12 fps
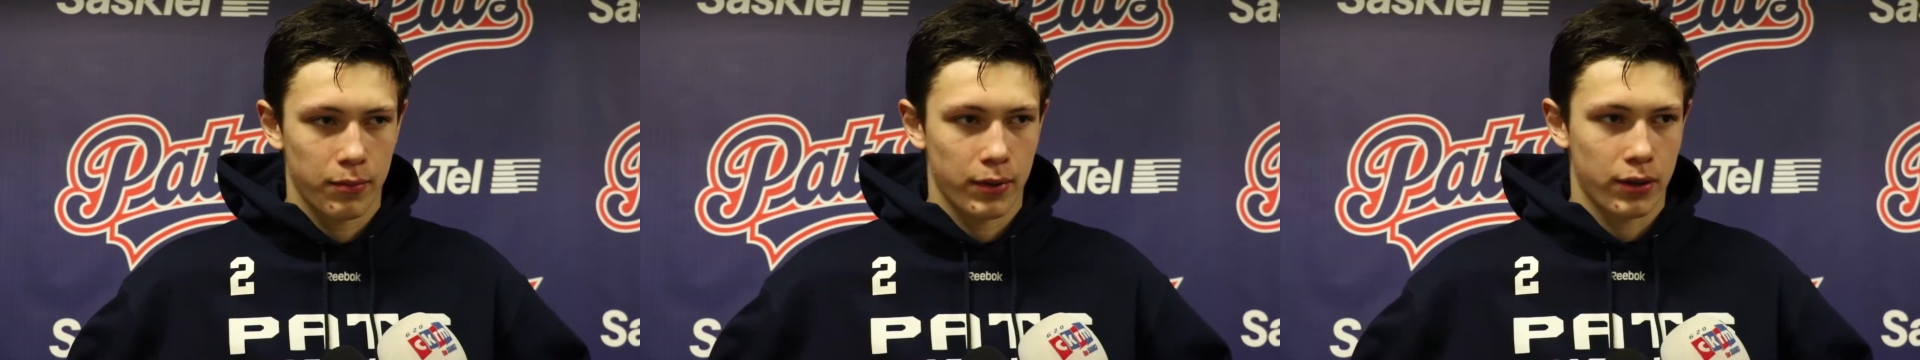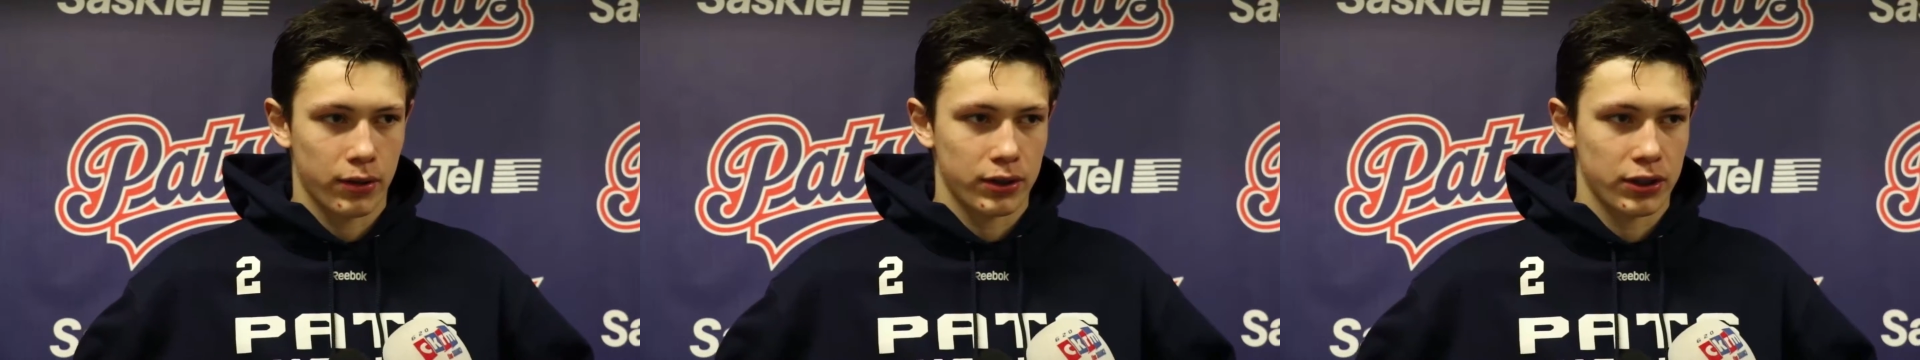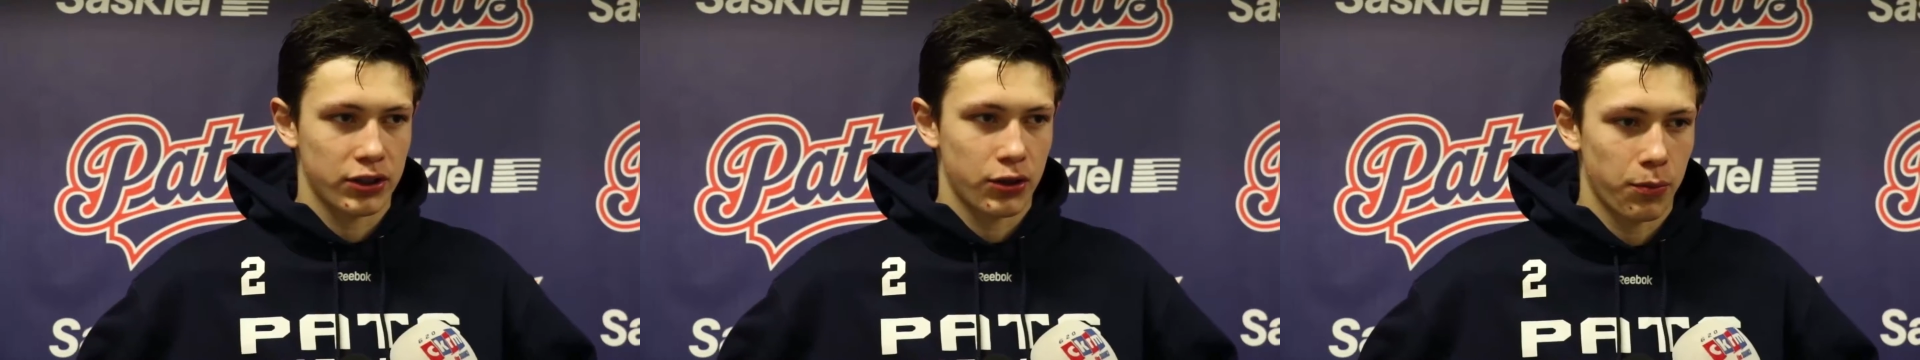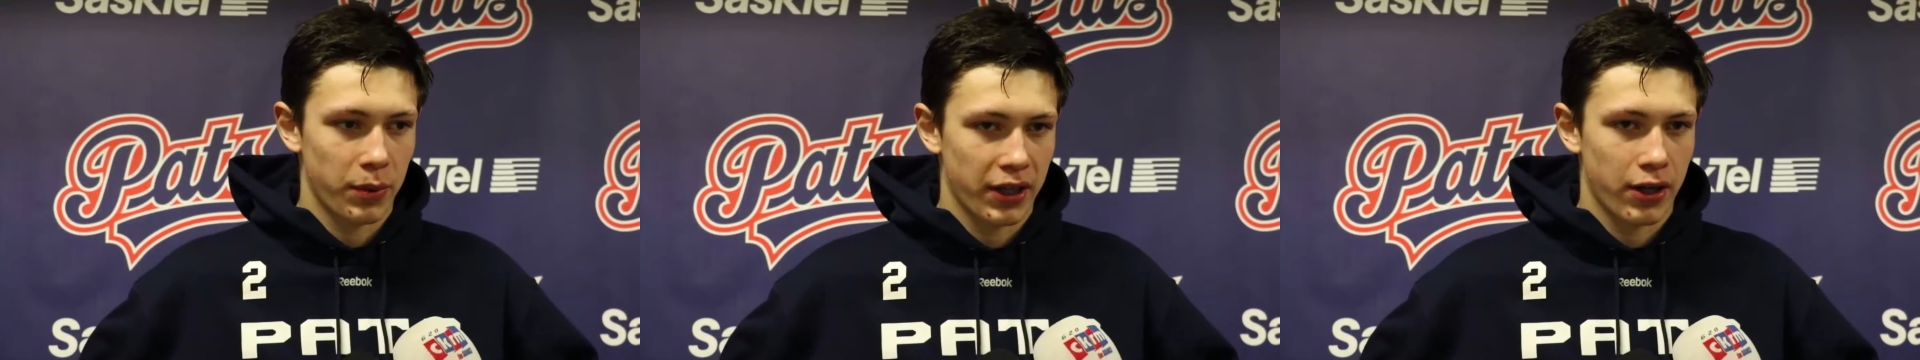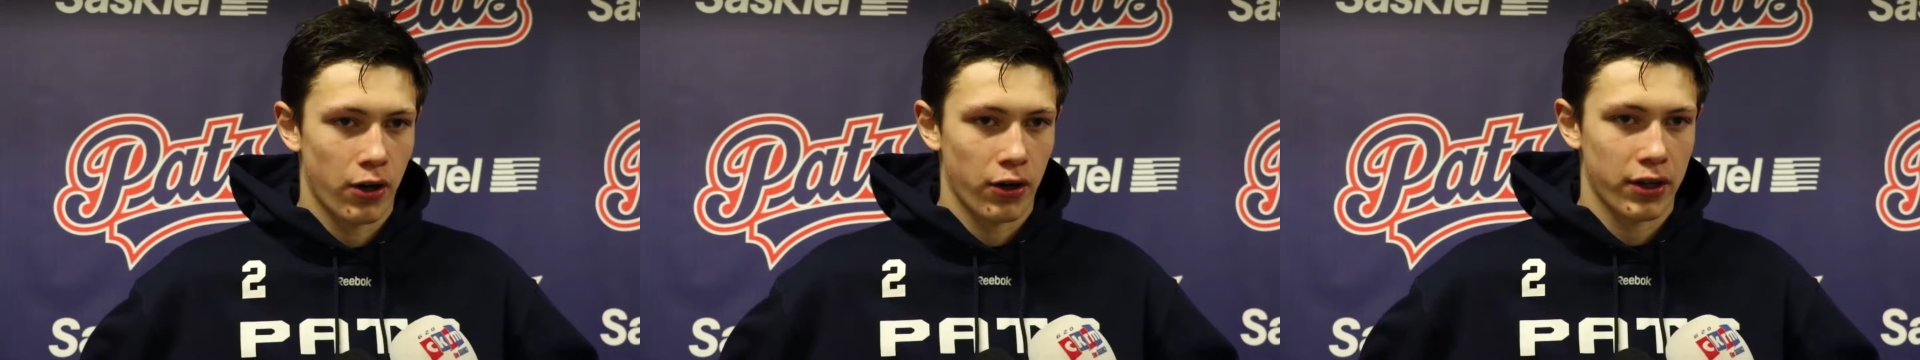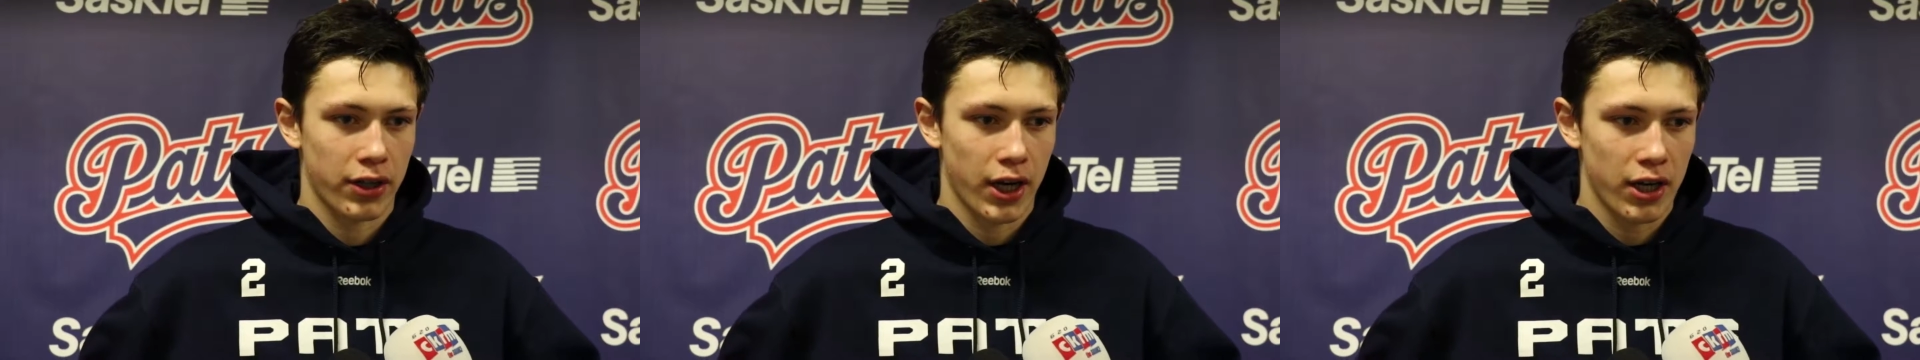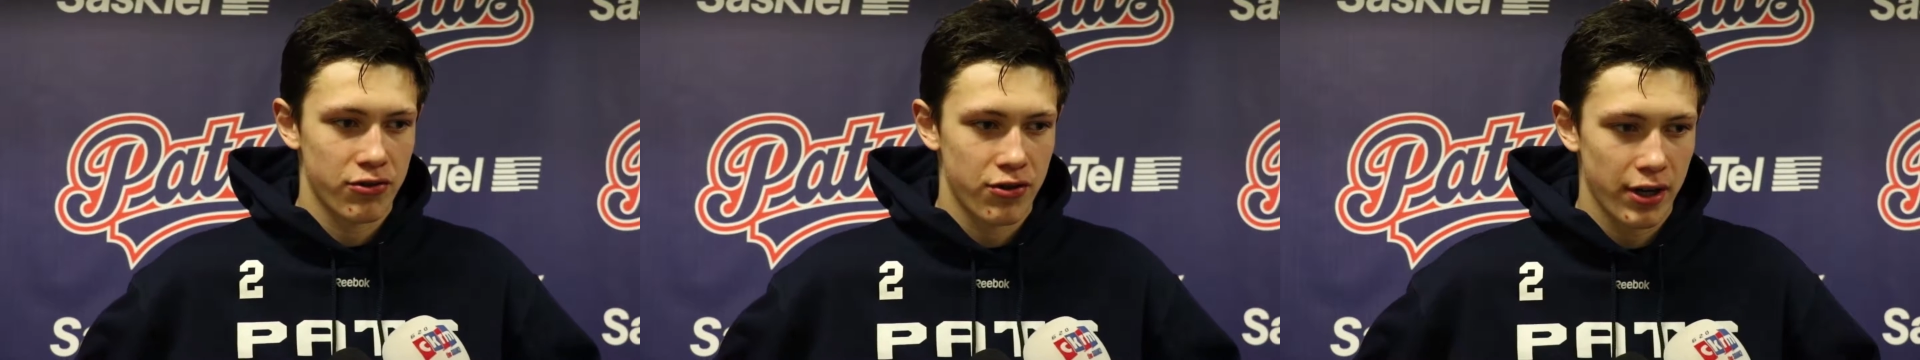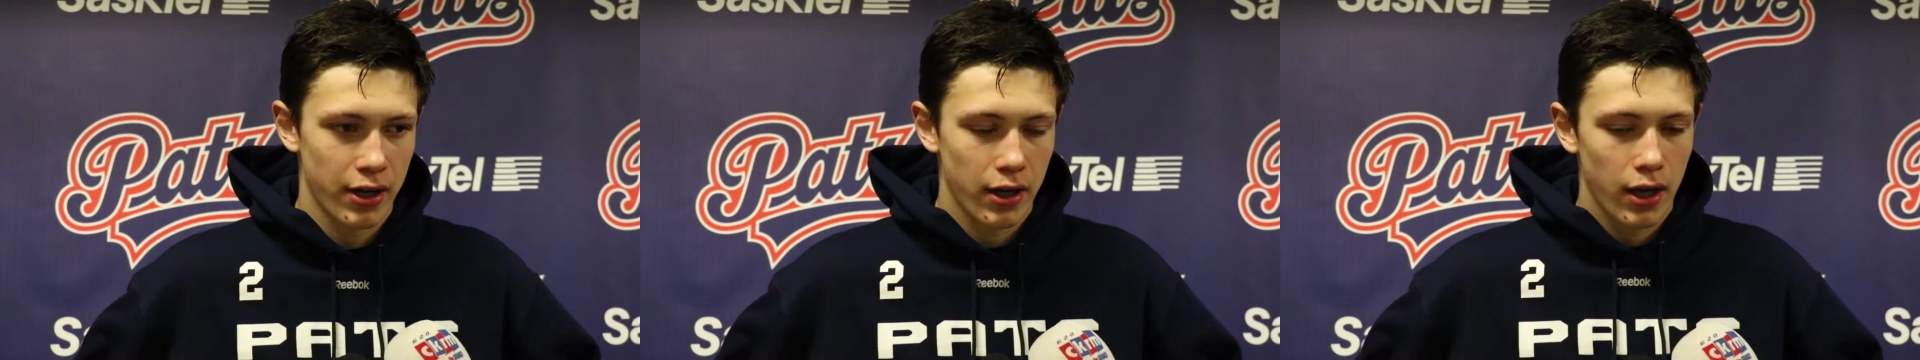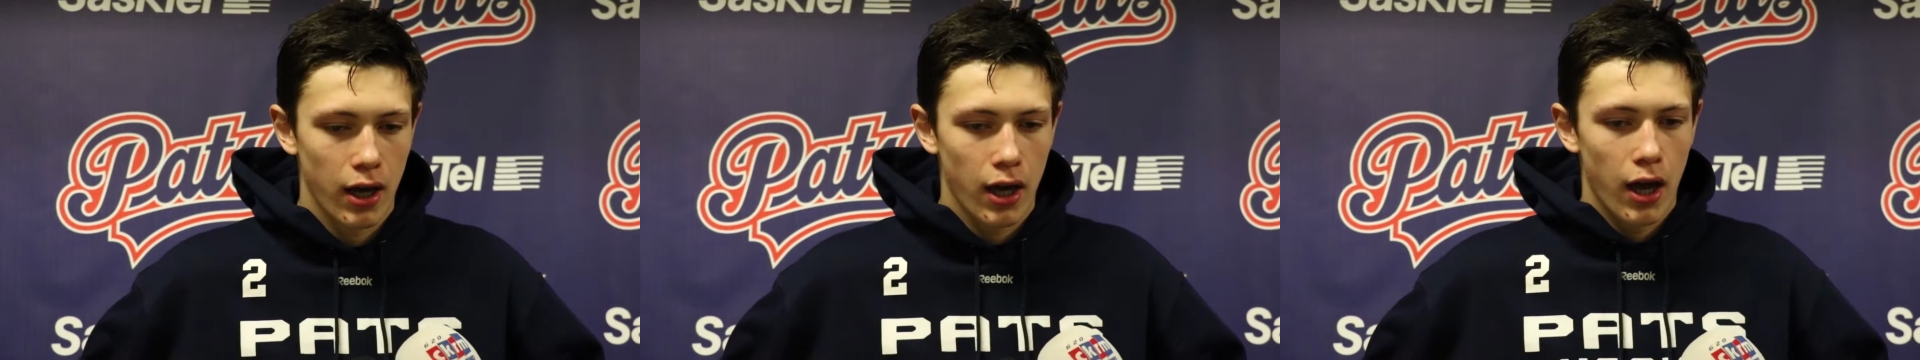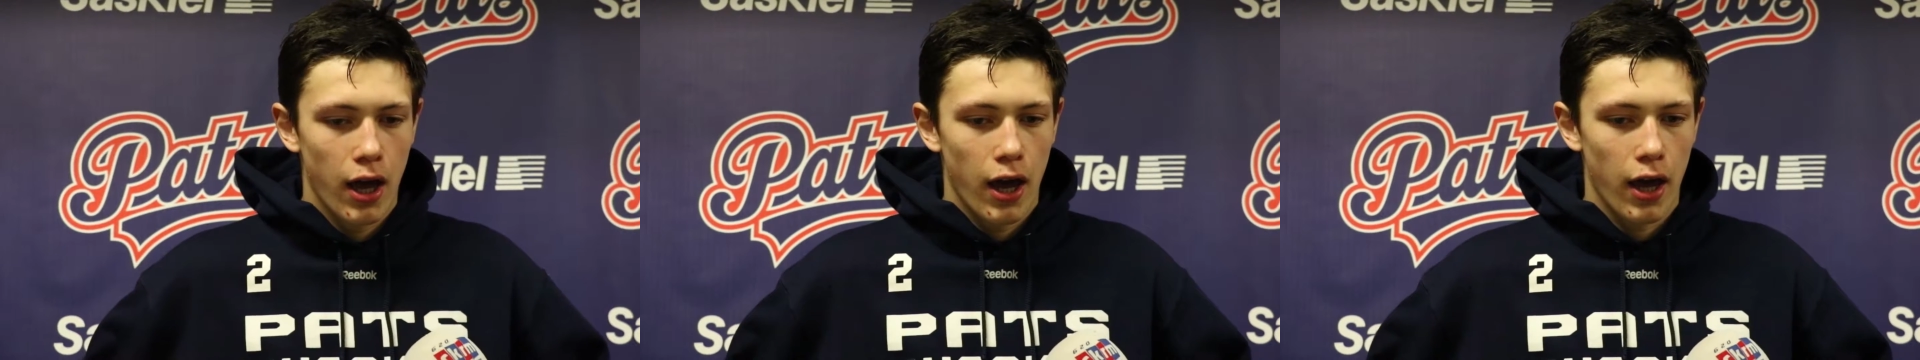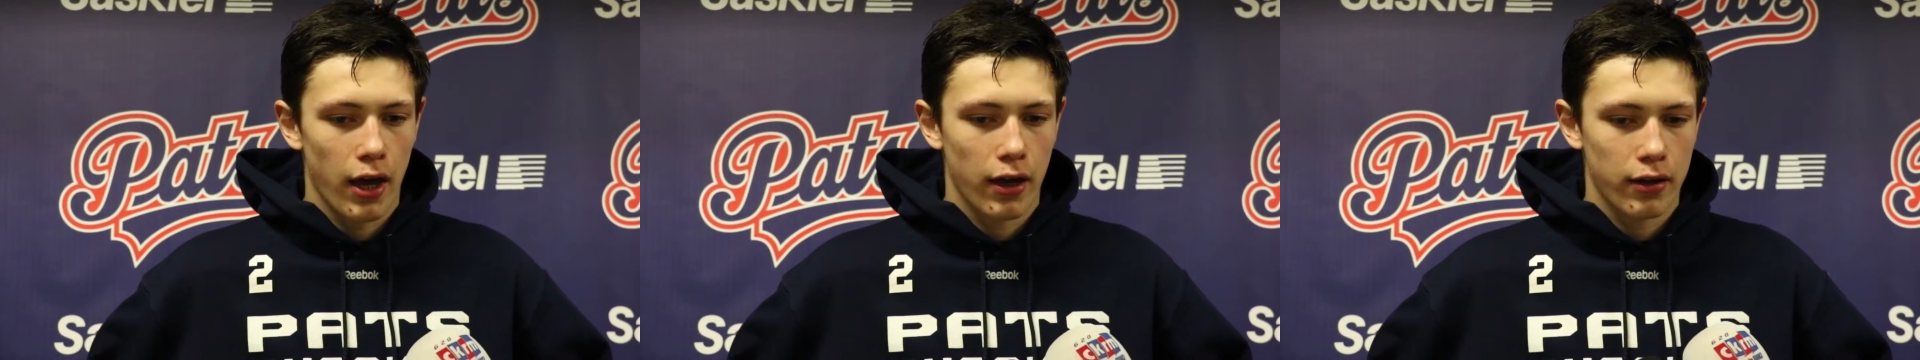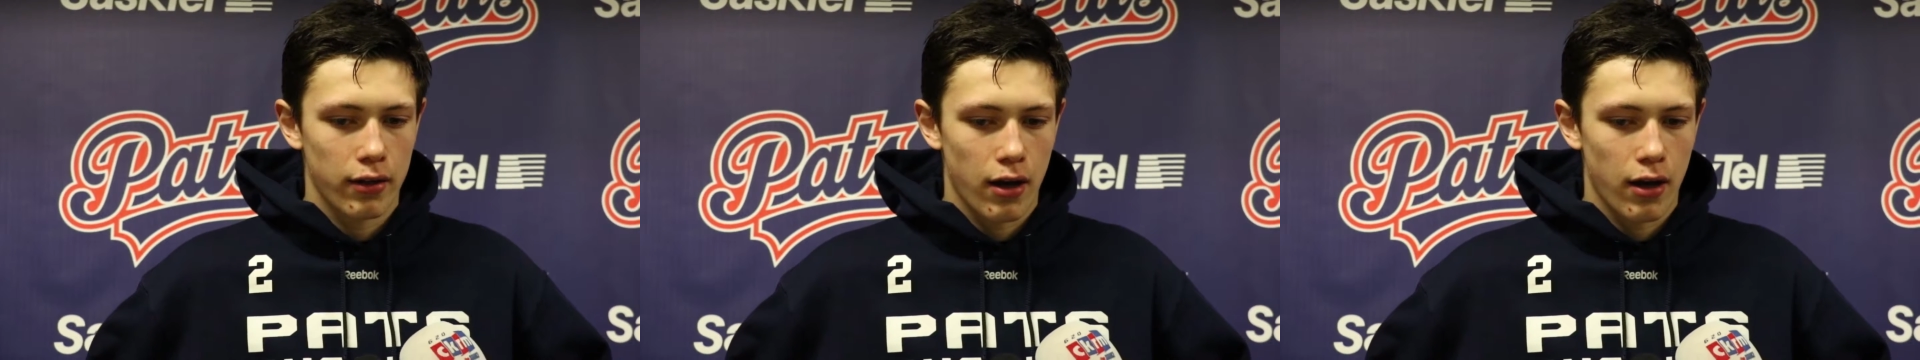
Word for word: because it's the big hockey country, and.